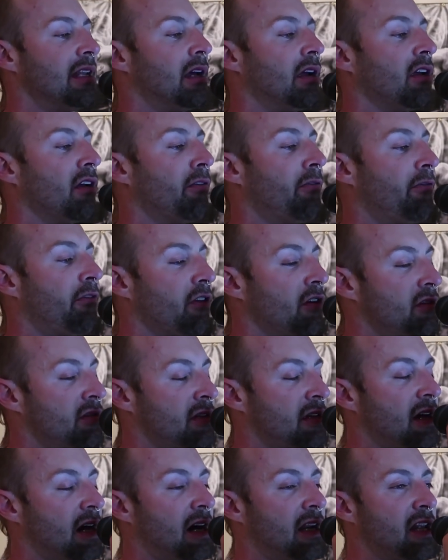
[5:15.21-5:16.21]
Now, your
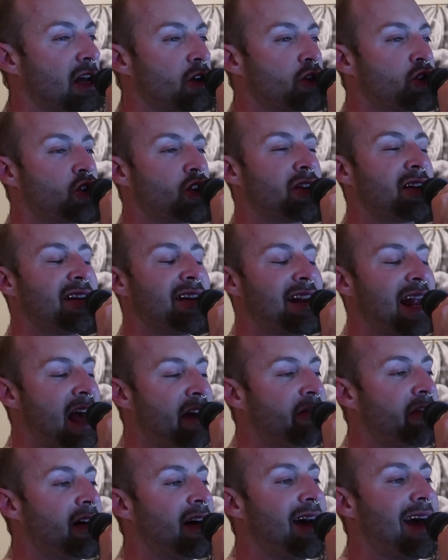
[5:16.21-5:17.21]
first cardio should
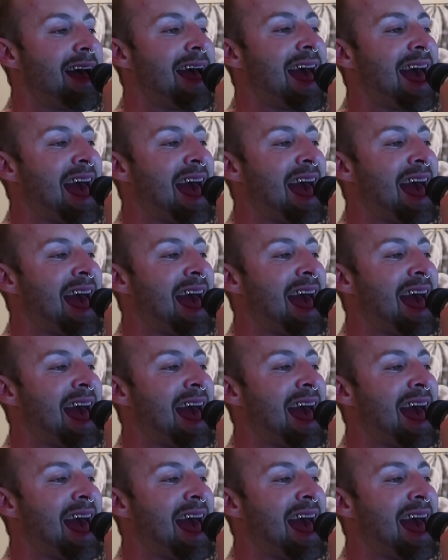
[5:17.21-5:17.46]
never,